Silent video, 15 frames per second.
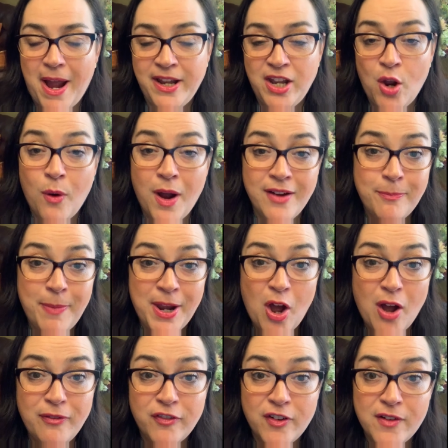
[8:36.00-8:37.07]
know I've been
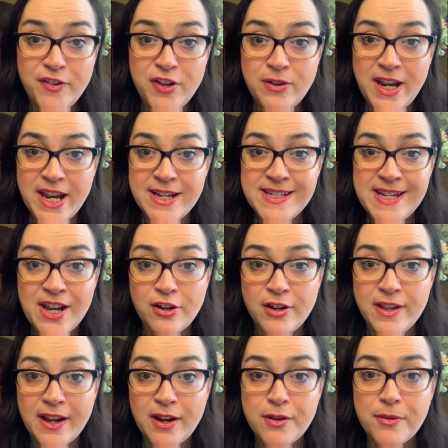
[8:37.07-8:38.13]
off for a few days here
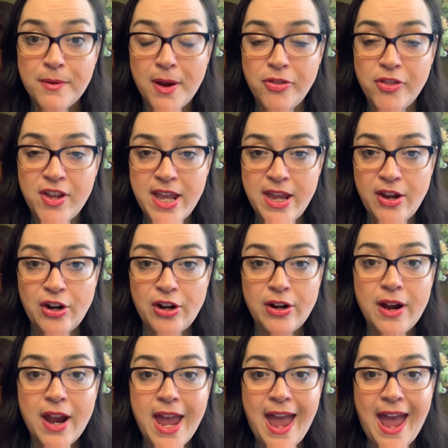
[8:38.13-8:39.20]
and there throughout the
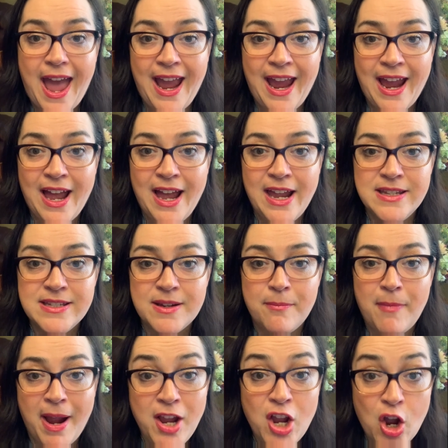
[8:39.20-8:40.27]
year, and
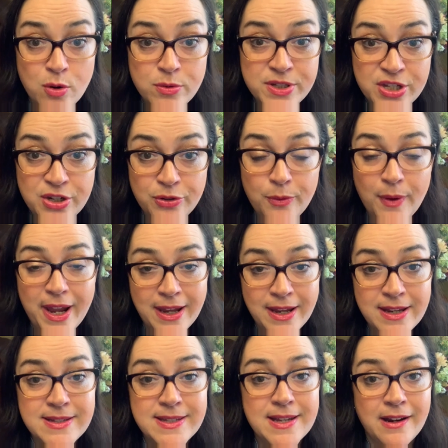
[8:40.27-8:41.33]
my go-to
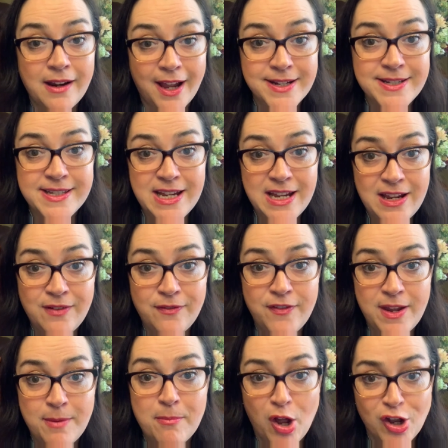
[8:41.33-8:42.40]
is an
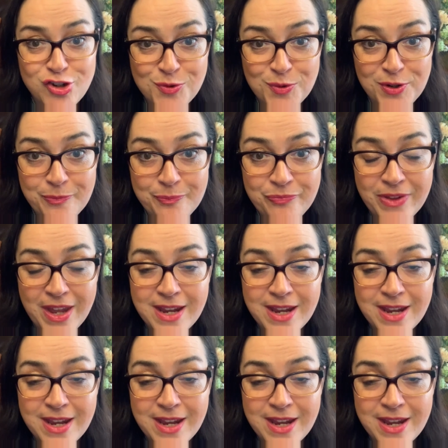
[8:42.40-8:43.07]
ICEV module.